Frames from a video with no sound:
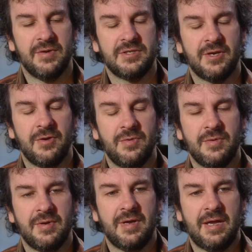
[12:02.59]
And
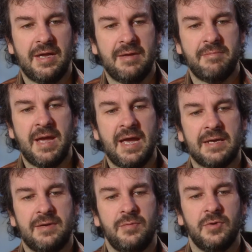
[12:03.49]
so
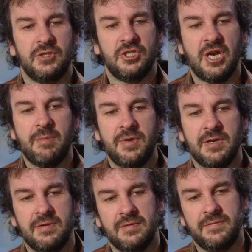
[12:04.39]
Mark was a
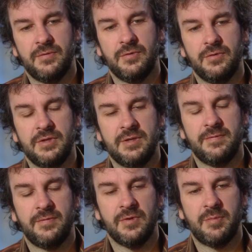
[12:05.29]
champion for
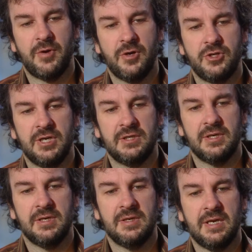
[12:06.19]
the project
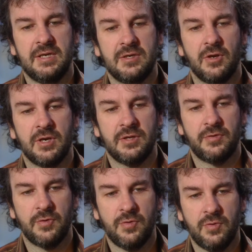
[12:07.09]
and got it
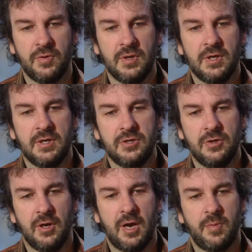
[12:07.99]
through
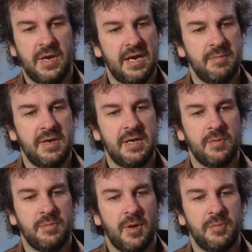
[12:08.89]
New Line. We had a meeting
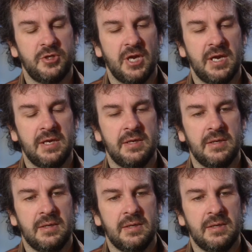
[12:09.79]
with Bob Shea.